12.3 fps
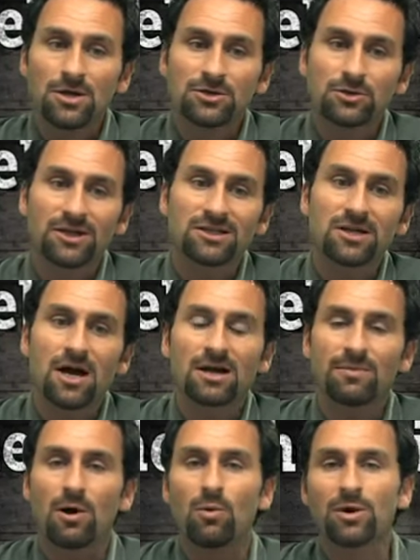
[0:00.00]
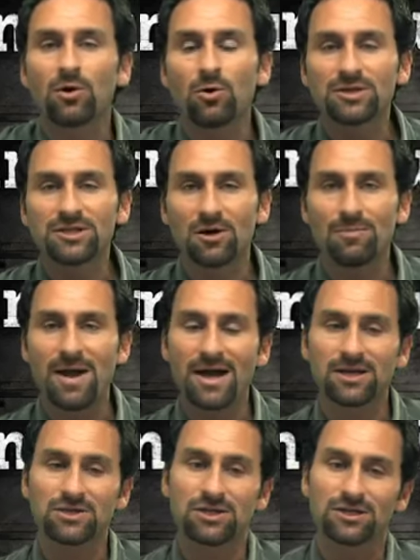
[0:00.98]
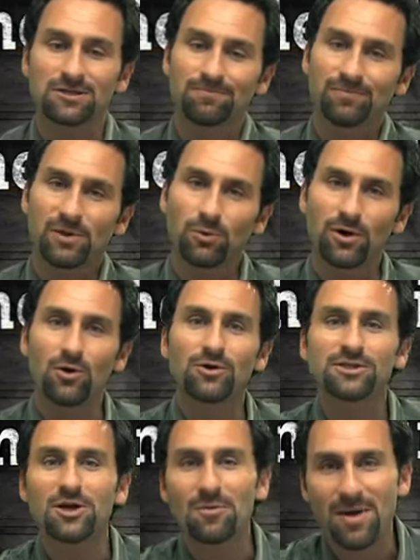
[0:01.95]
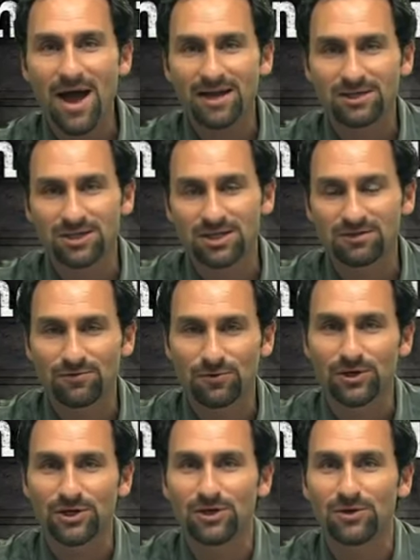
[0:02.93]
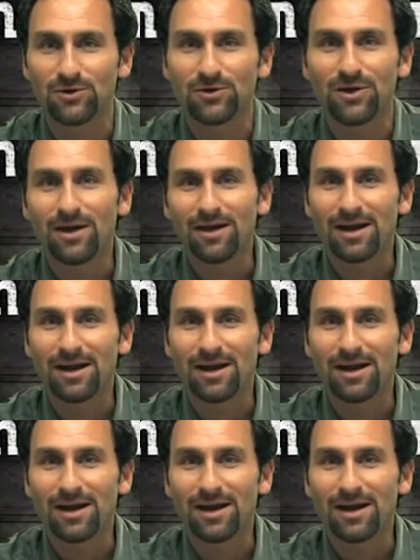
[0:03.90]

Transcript: So let's talk about what a wholesale package is and what a wholesale package is for you.